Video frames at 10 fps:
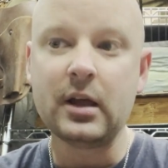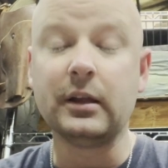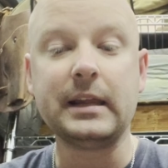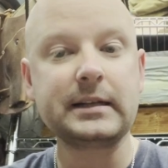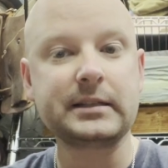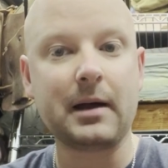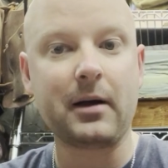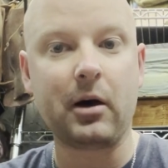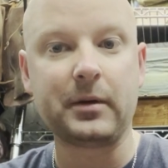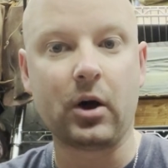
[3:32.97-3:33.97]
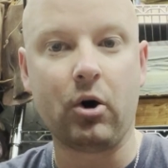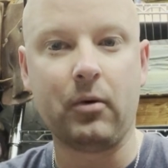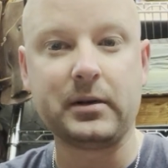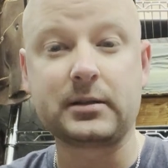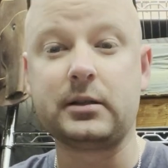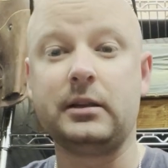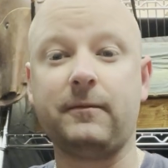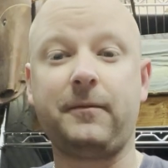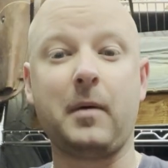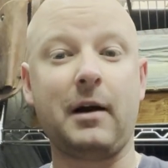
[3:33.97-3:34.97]
The next time I'll be home is
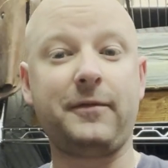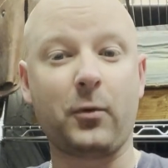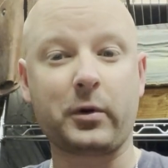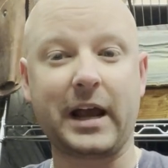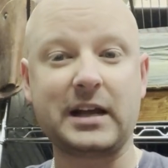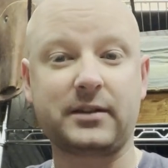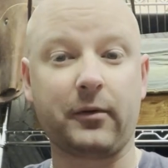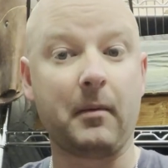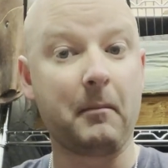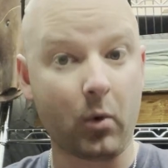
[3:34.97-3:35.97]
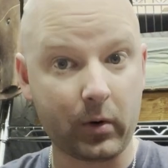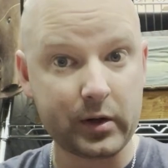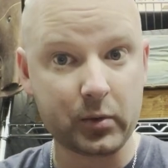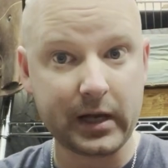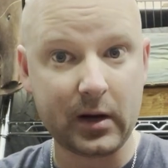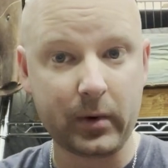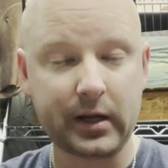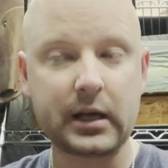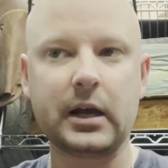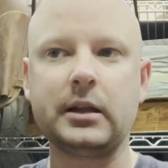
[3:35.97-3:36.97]
about 4 days from Memorial Day
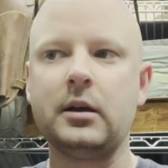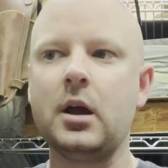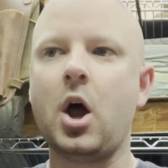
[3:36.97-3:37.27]
weekend.